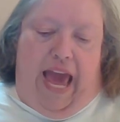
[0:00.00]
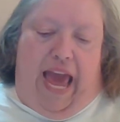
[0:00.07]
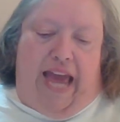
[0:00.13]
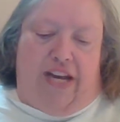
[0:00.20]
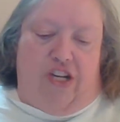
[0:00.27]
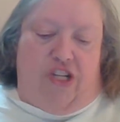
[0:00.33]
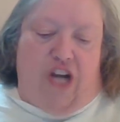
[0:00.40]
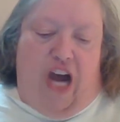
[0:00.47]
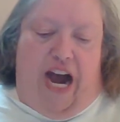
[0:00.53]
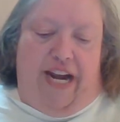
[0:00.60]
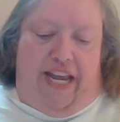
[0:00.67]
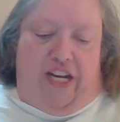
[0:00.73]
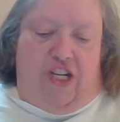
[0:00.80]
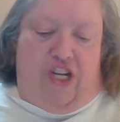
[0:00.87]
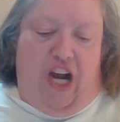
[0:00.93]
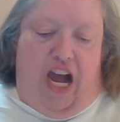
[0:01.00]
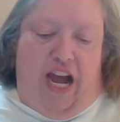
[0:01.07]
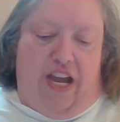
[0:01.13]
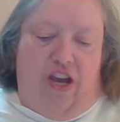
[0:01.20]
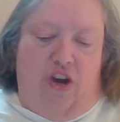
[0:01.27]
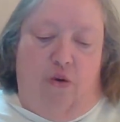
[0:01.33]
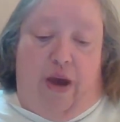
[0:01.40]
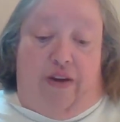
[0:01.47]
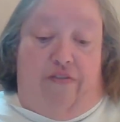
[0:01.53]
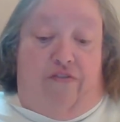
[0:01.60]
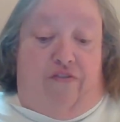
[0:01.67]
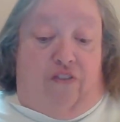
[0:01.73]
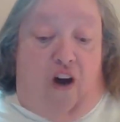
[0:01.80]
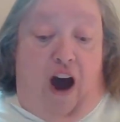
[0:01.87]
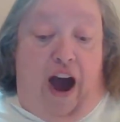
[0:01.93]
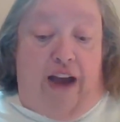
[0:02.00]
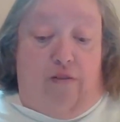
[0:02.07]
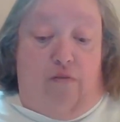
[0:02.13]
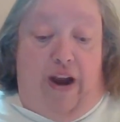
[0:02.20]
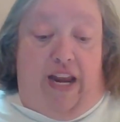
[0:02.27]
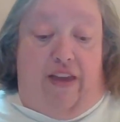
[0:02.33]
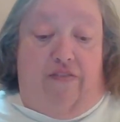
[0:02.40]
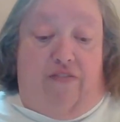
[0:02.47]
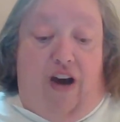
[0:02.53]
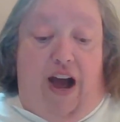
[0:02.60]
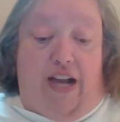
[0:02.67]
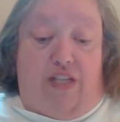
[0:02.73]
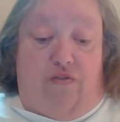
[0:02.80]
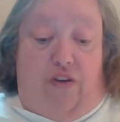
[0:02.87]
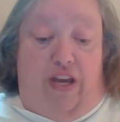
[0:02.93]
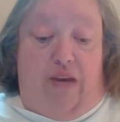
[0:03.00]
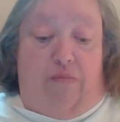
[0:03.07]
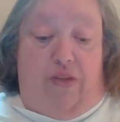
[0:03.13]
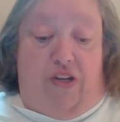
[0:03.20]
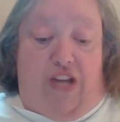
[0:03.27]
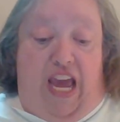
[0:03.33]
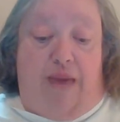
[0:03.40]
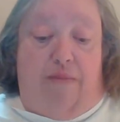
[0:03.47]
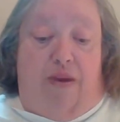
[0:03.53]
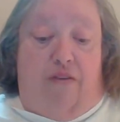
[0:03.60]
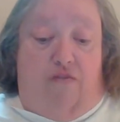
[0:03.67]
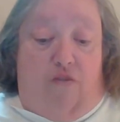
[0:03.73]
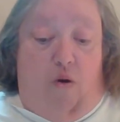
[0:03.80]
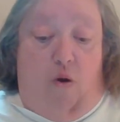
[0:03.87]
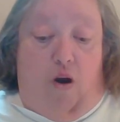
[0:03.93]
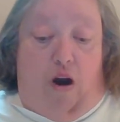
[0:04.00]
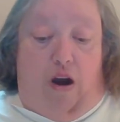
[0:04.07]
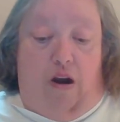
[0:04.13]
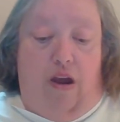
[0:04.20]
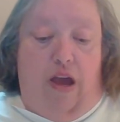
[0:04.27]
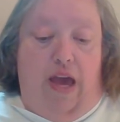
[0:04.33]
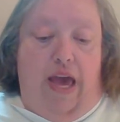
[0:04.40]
and Johnny Chuck, who had fought Reddy Fox for him the day before,